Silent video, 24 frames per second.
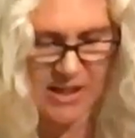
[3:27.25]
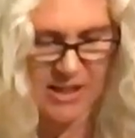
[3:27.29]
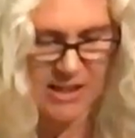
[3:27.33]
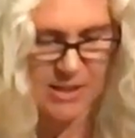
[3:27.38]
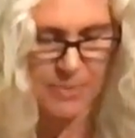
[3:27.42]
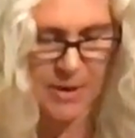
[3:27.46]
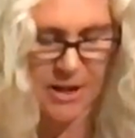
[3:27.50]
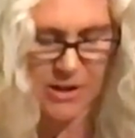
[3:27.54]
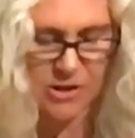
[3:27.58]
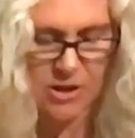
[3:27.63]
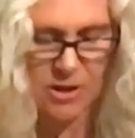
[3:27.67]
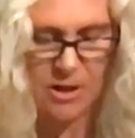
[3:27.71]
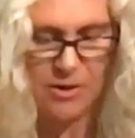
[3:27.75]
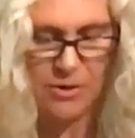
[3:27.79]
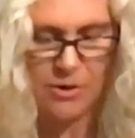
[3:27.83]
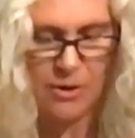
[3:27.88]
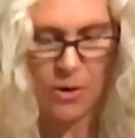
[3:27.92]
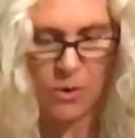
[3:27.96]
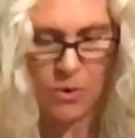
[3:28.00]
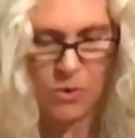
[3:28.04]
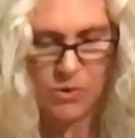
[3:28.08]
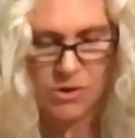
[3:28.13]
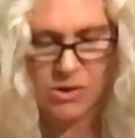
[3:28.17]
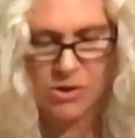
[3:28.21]
especially
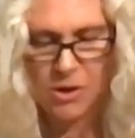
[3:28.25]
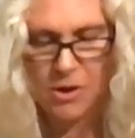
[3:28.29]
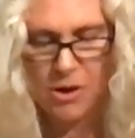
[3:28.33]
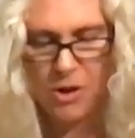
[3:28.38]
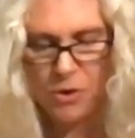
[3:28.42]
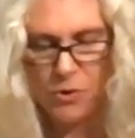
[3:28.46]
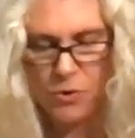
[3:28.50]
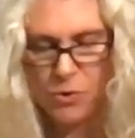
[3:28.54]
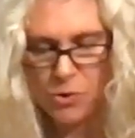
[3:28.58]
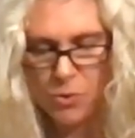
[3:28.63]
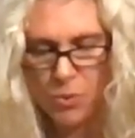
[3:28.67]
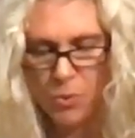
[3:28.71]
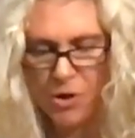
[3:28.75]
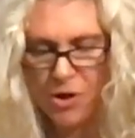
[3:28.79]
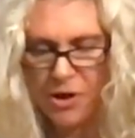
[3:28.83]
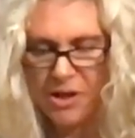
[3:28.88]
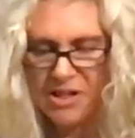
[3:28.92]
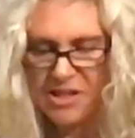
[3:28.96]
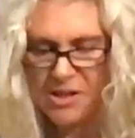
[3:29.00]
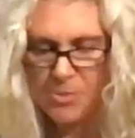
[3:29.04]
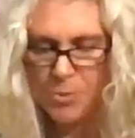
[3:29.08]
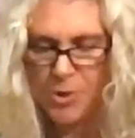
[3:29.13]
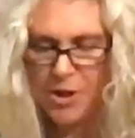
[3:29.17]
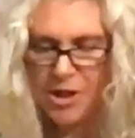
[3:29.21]
those whose
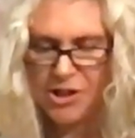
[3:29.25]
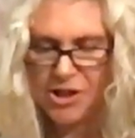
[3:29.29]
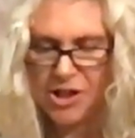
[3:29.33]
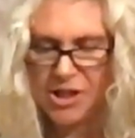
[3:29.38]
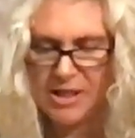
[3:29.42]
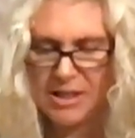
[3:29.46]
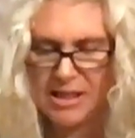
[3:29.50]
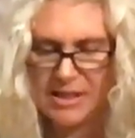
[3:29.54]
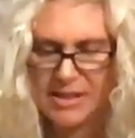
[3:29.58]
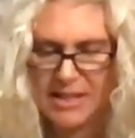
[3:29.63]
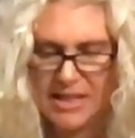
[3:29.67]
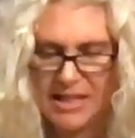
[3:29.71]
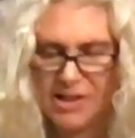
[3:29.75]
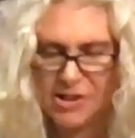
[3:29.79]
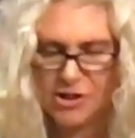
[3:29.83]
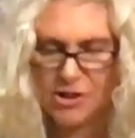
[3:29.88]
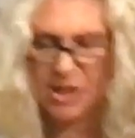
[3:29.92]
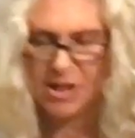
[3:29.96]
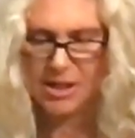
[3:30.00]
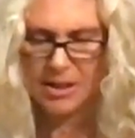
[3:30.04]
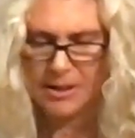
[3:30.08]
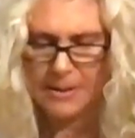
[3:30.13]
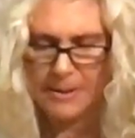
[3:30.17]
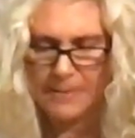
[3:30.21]
work is preaching and
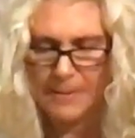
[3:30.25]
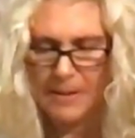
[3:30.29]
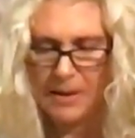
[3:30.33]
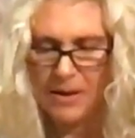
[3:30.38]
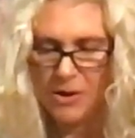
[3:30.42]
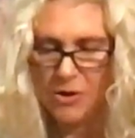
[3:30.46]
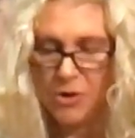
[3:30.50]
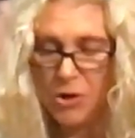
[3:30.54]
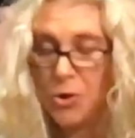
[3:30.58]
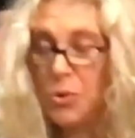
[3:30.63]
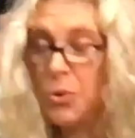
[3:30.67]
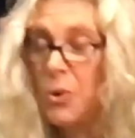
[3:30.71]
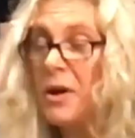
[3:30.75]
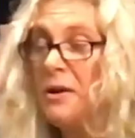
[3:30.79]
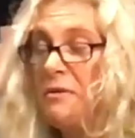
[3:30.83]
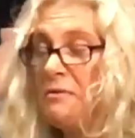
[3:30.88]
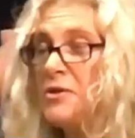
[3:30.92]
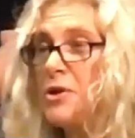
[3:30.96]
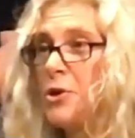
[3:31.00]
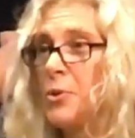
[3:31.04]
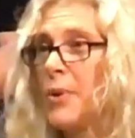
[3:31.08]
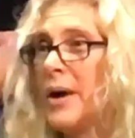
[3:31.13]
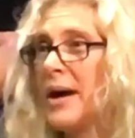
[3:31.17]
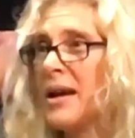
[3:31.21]
teaching. You
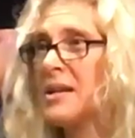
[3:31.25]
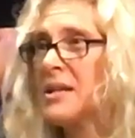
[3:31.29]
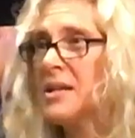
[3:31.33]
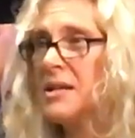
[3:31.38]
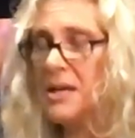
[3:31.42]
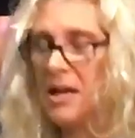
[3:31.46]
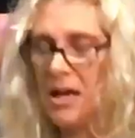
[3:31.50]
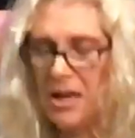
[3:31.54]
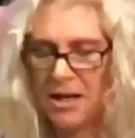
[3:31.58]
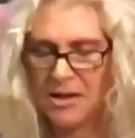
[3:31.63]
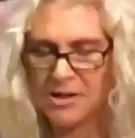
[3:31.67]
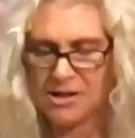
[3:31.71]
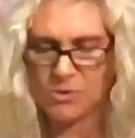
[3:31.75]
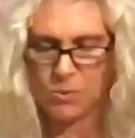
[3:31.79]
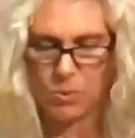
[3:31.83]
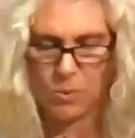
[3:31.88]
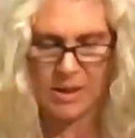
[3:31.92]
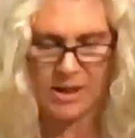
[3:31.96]
have directed us